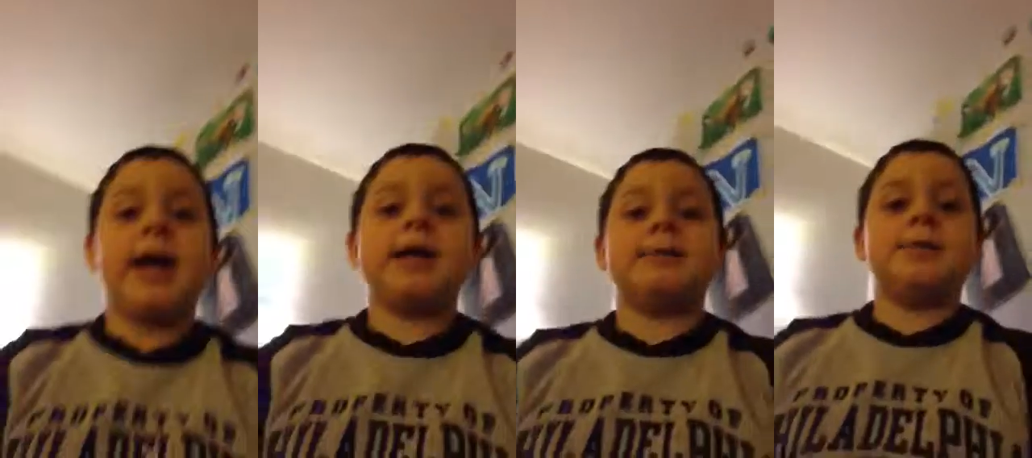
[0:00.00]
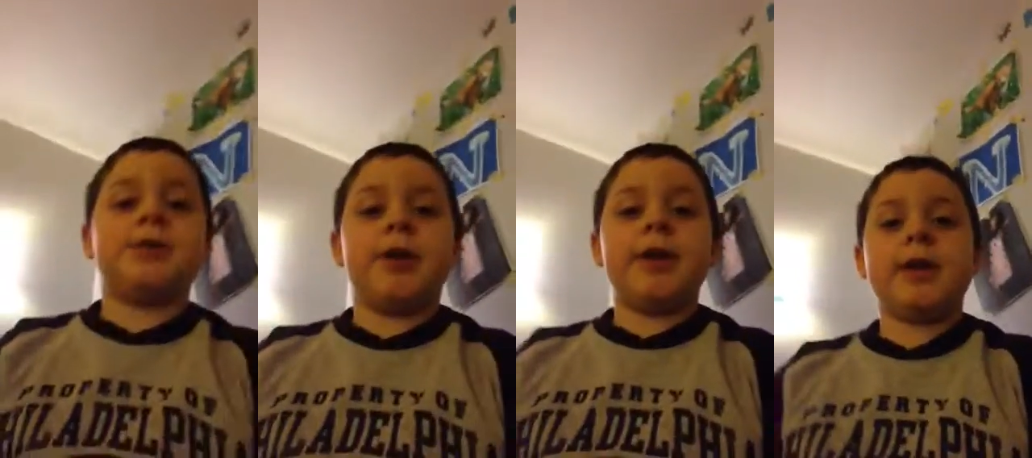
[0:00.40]
Guys, I'm
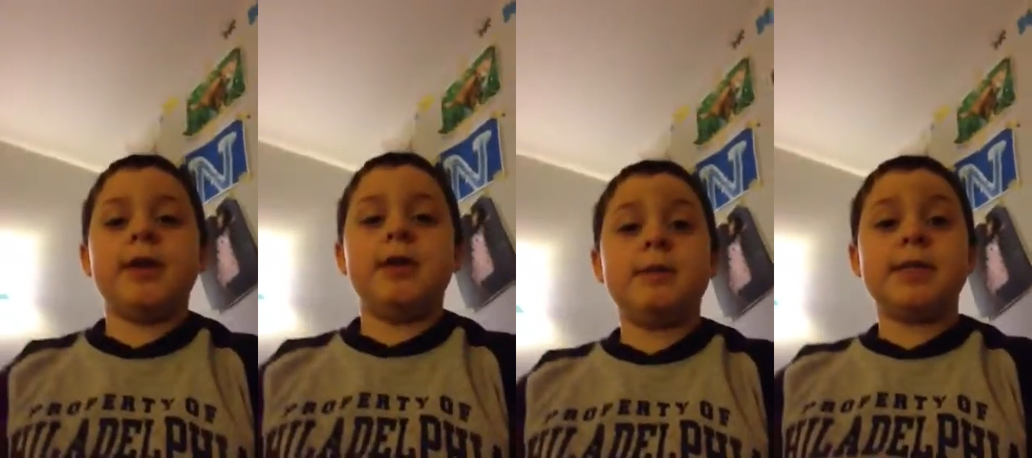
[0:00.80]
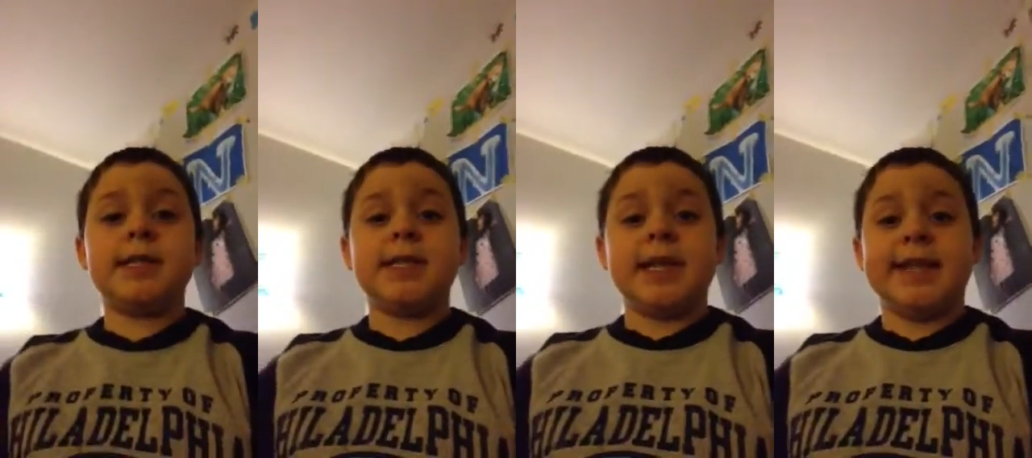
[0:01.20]
starting a new
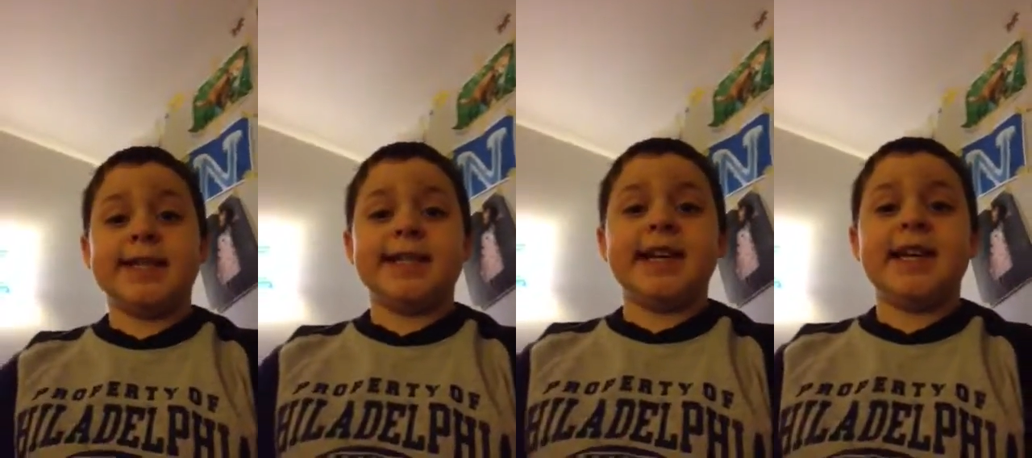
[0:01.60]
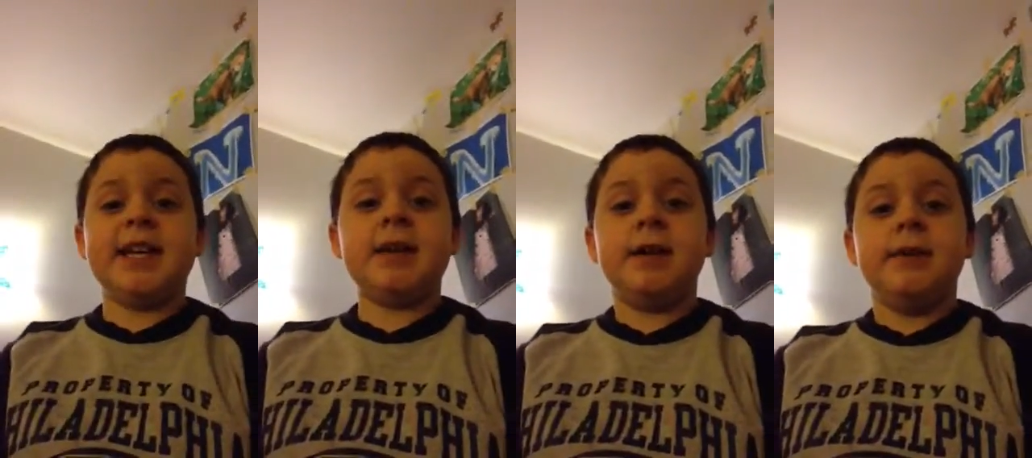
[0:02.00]

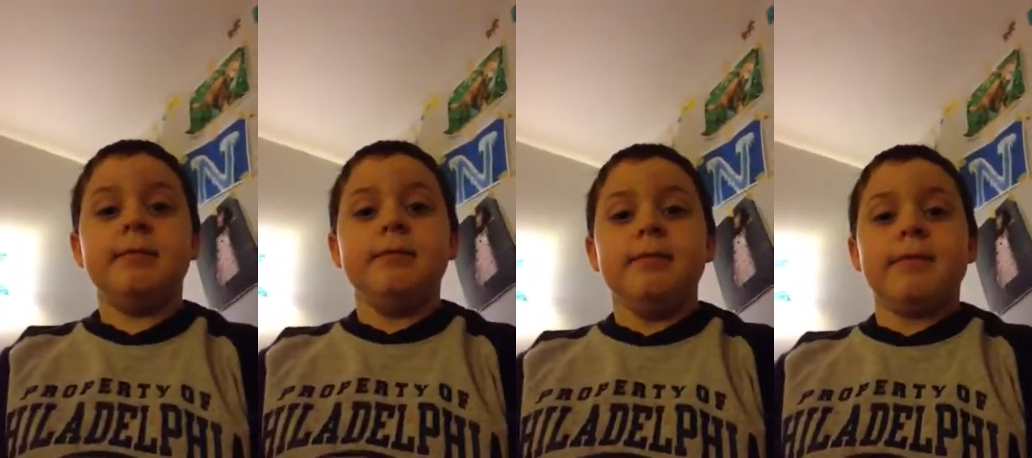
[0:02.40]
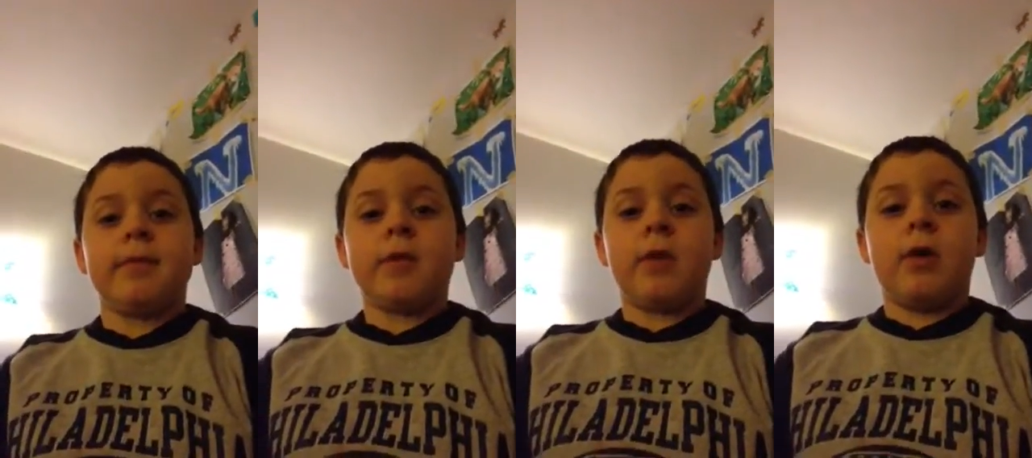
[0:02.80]
season
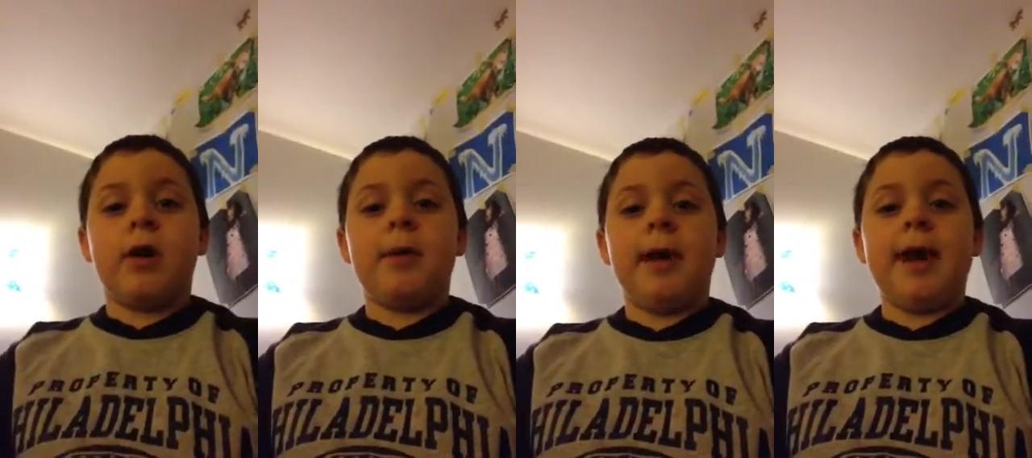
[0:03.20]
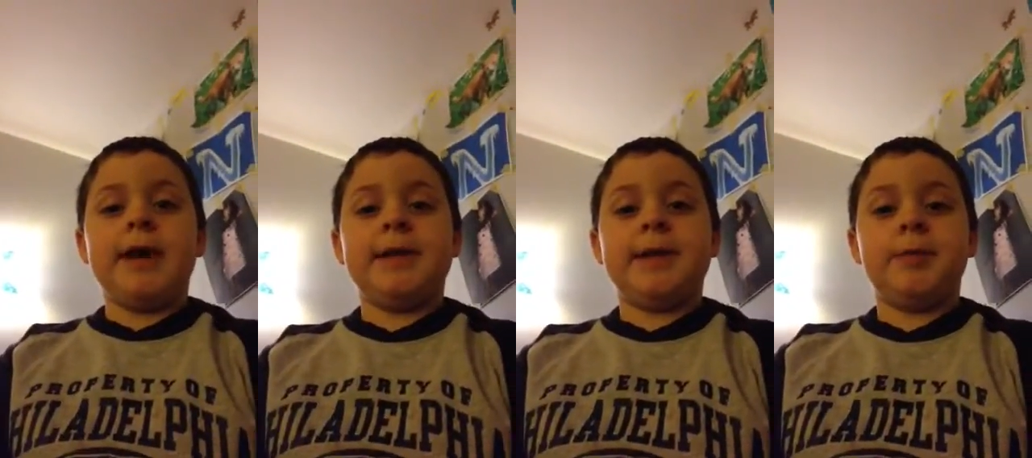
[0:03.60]
on my
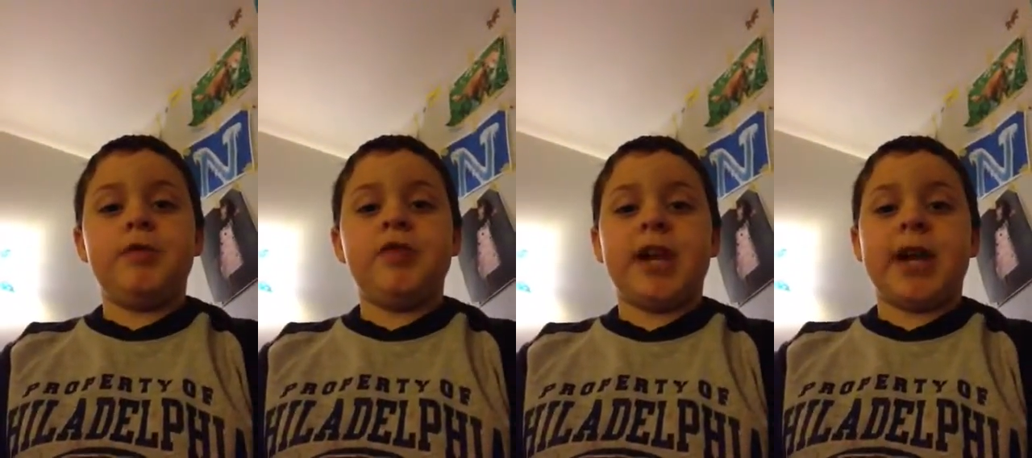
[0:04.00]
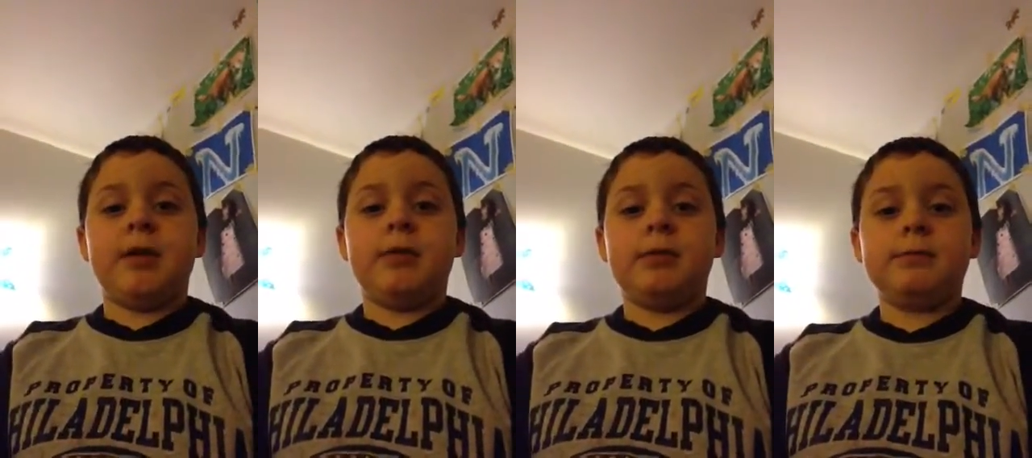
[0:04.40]
YouTube
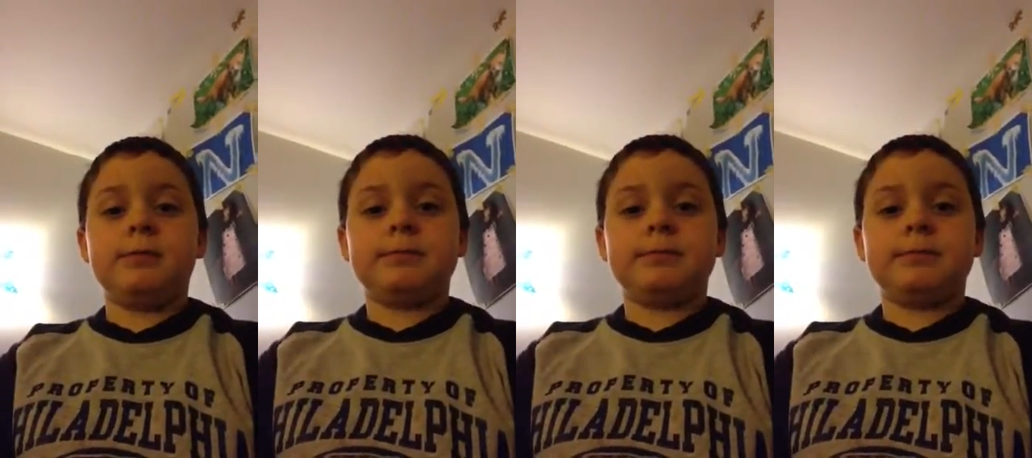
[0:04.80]
channel.